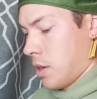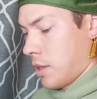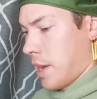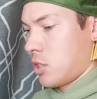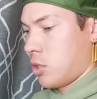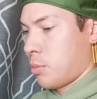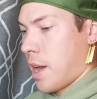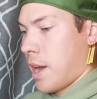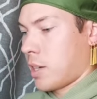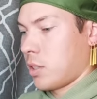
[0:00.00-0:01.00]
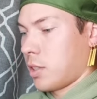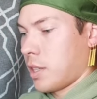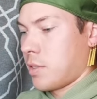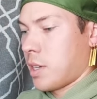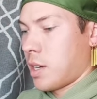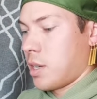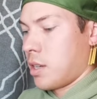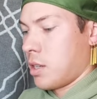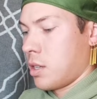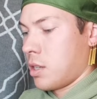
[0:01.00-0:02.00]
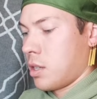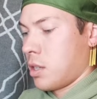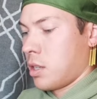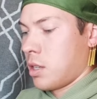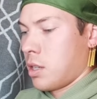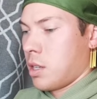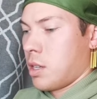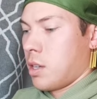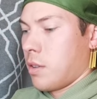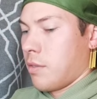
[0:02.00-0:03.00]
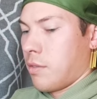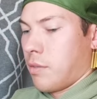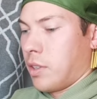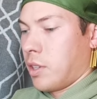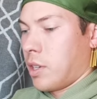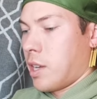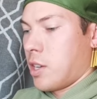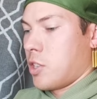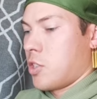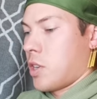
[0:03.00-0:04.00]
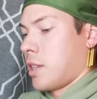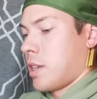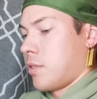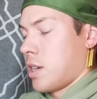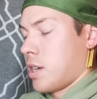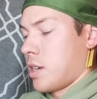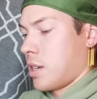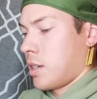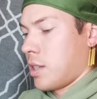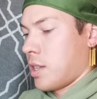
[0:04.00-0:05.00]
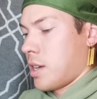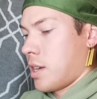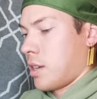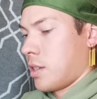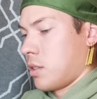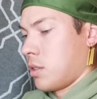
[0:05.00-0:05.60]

Alright, last two packs on the left side. Feeling kind of dry on the left side, not gonna lie.